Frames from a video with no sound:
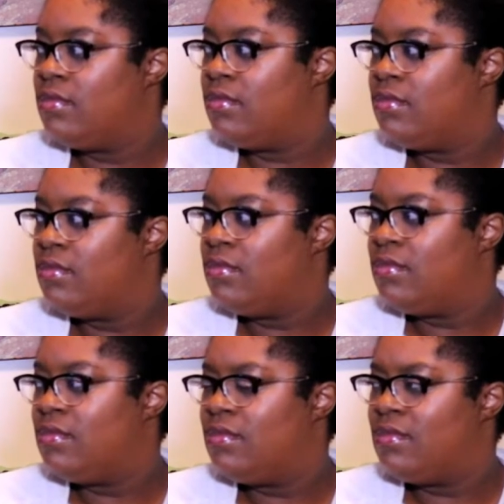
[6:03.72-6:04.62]

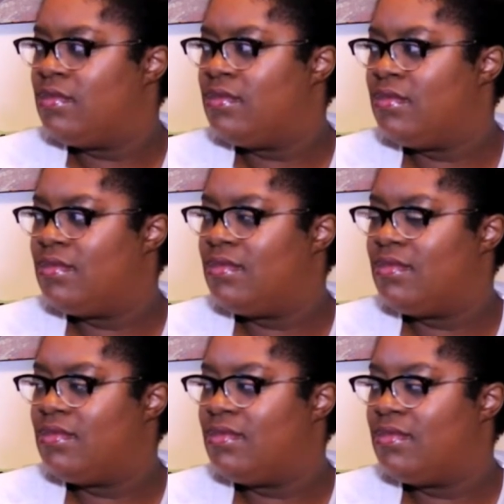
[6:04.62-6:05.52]

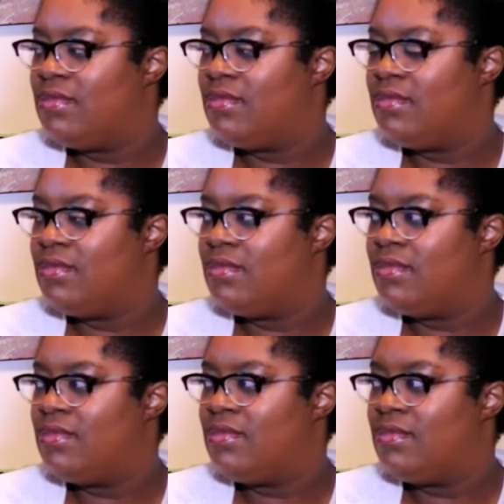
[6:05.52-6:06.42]

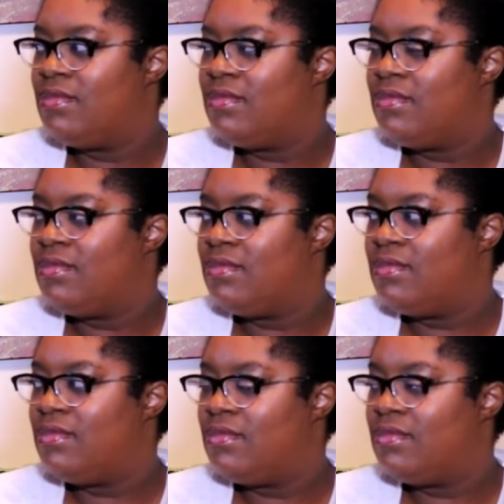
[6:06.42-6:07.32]

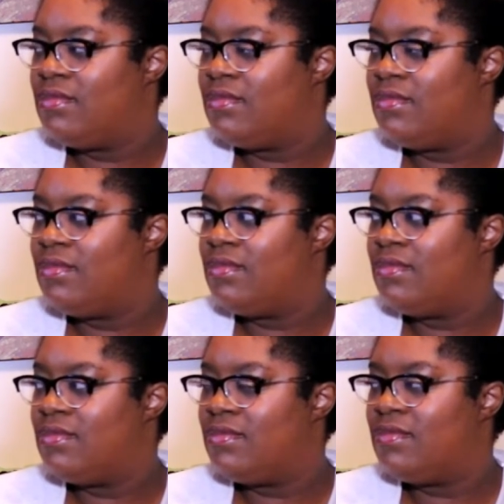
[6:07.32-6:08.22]

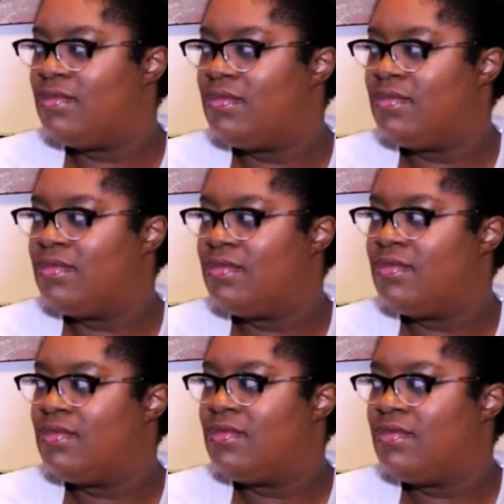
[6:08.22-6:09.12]

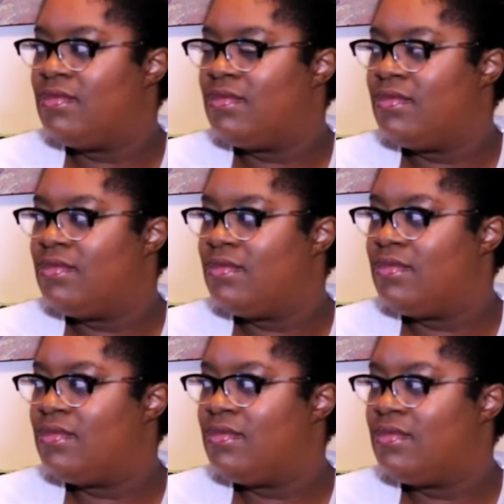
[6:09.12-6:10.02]

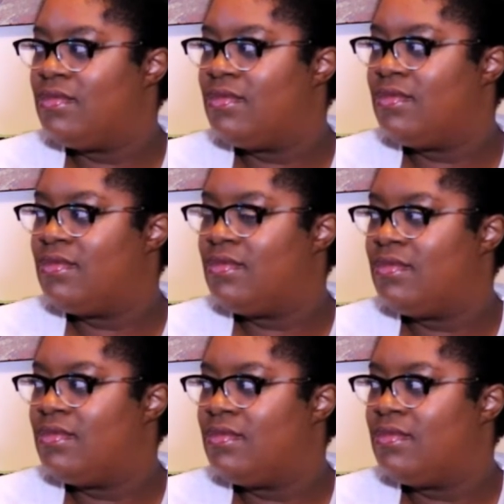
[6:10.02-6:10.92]

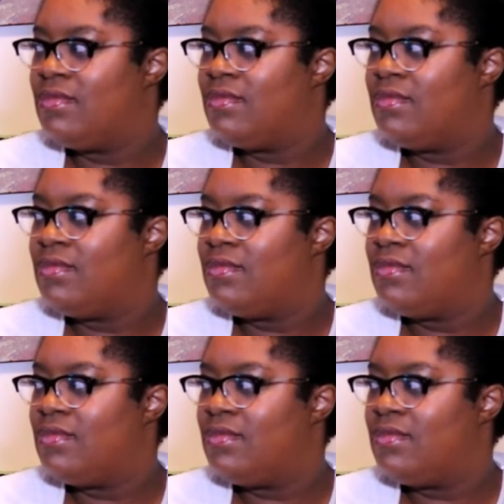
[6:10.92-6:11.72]
The person shown says nothing.